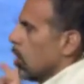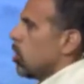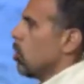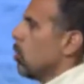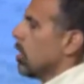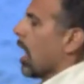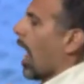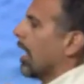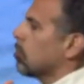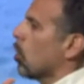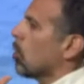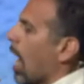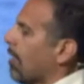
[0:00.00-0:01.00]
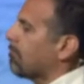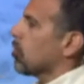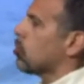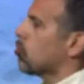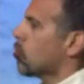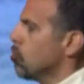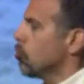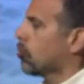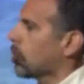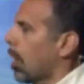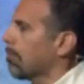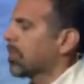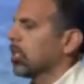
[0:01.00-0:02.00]
You and I don't have to do
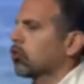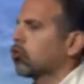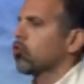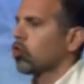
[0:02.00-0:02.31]
something to